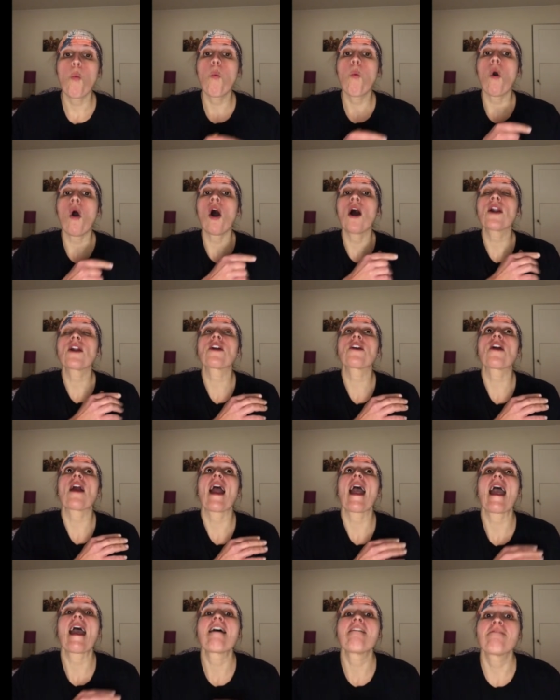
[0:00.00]
water
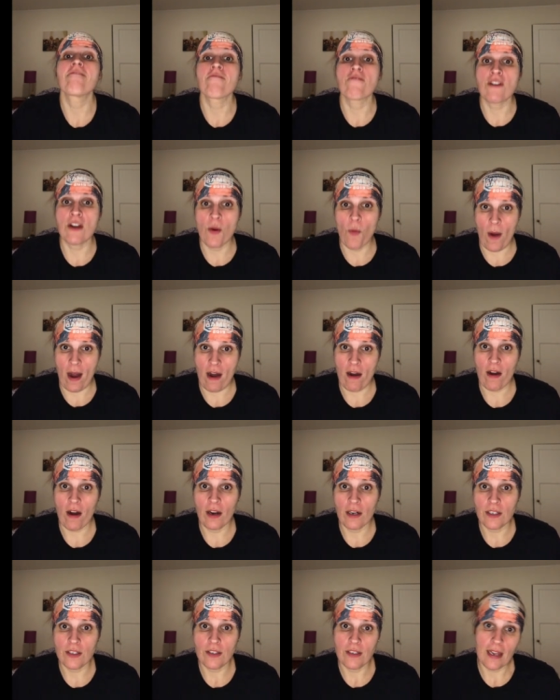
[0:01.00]
everywhere
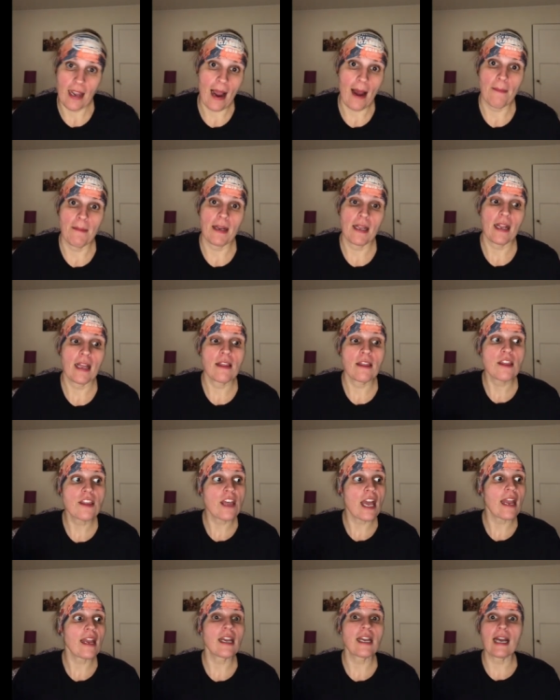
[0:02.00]
under the cabinet and
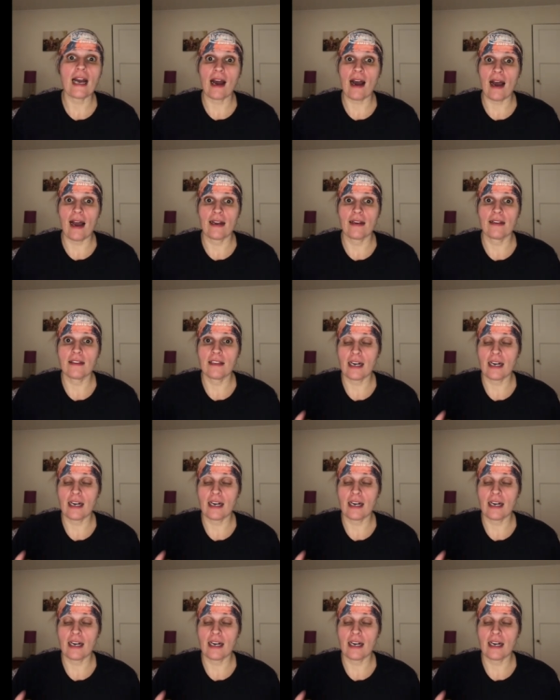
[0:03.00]
thank god